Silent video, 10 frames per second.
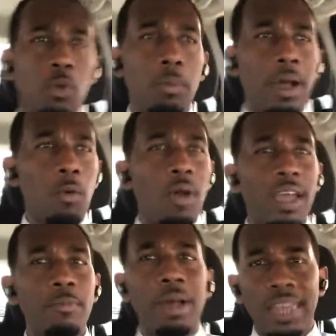
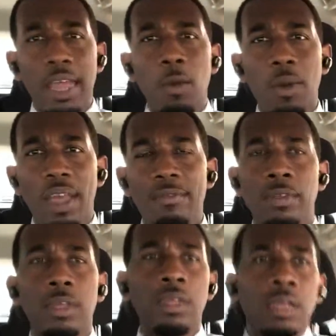with my now wife,
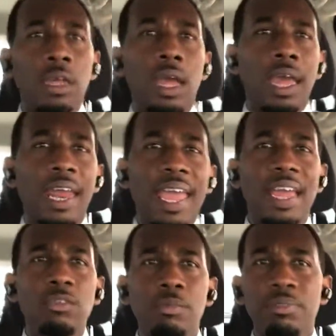and I
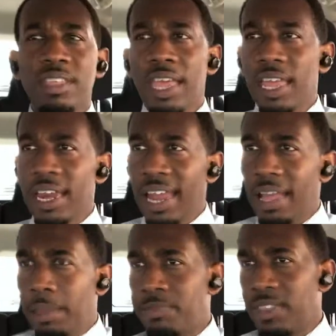had to abstain, and
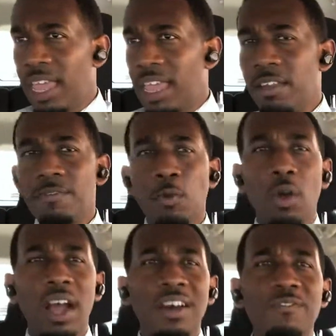I abstained
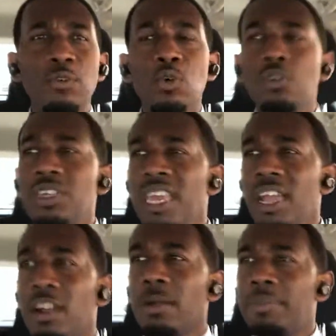for a full
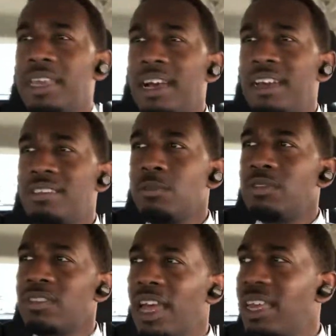year because it
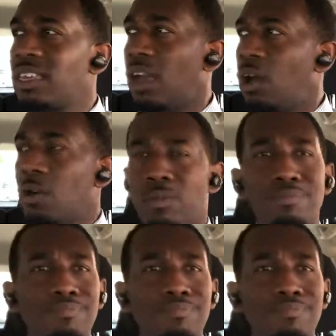was like, yo,